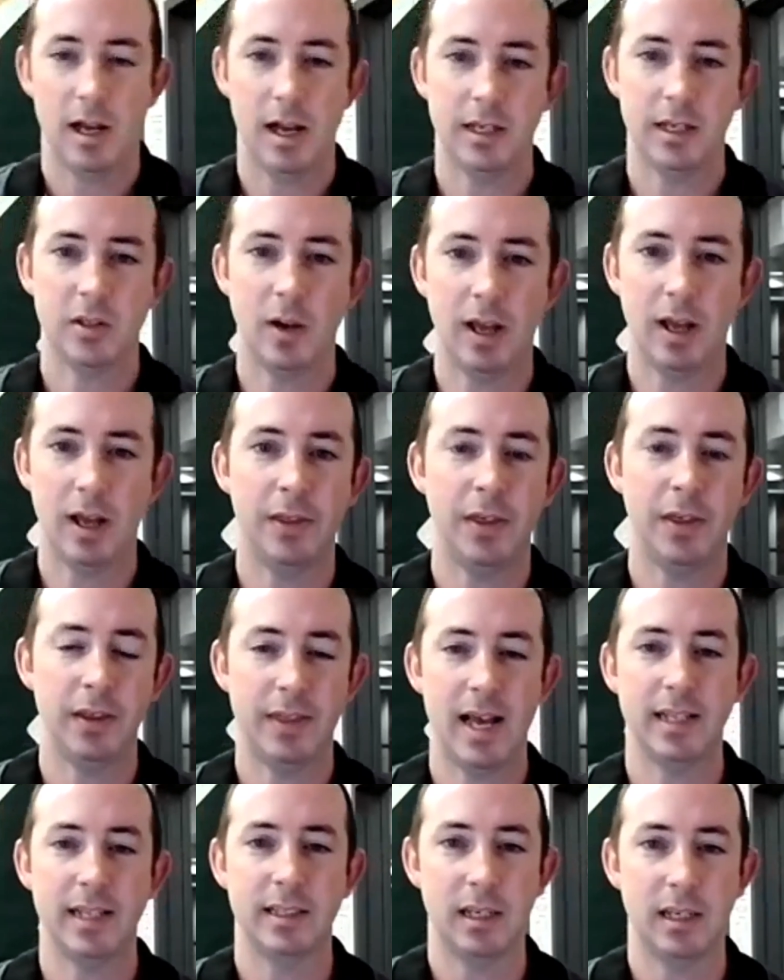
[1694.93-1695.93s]
So I think
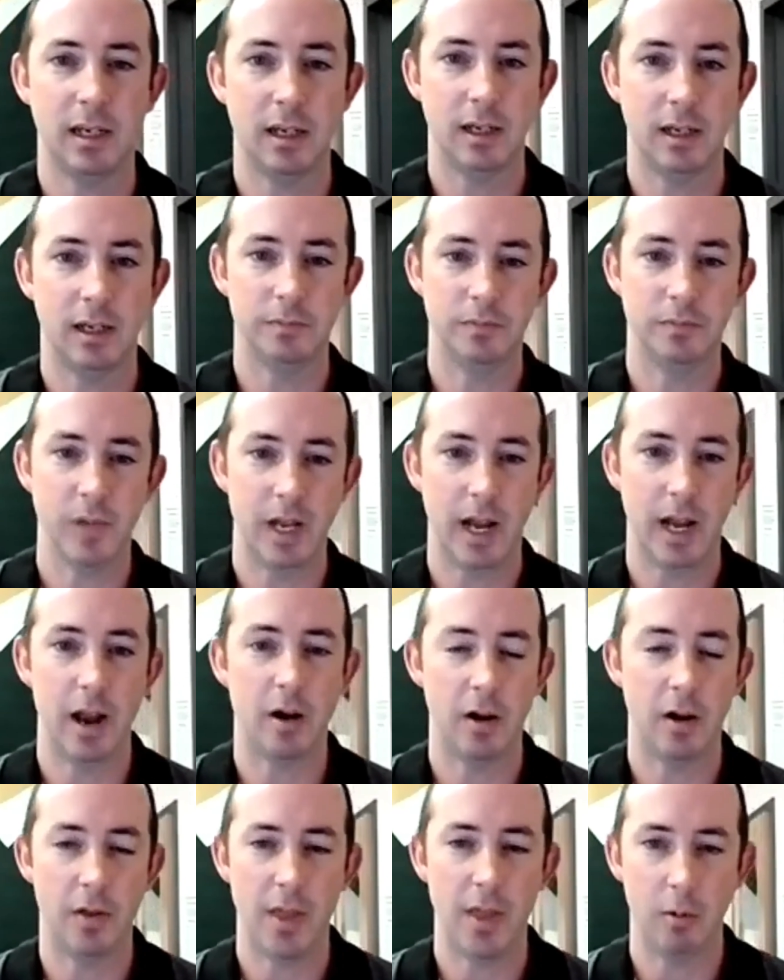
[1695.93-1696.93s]
that's an
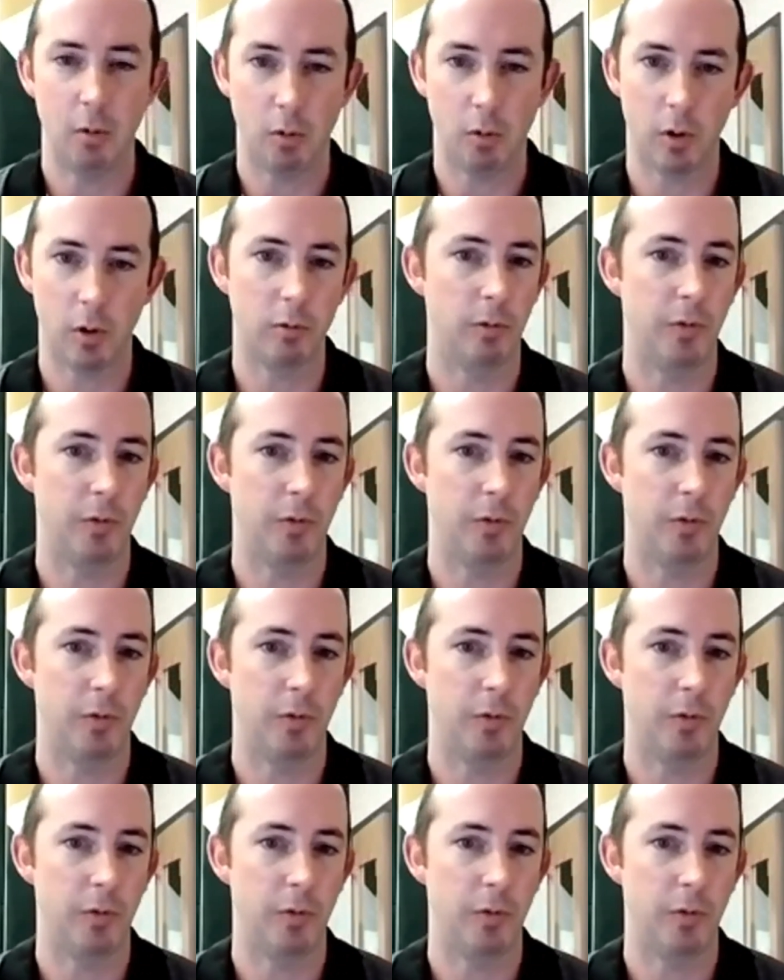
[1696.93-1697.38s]
area that we're working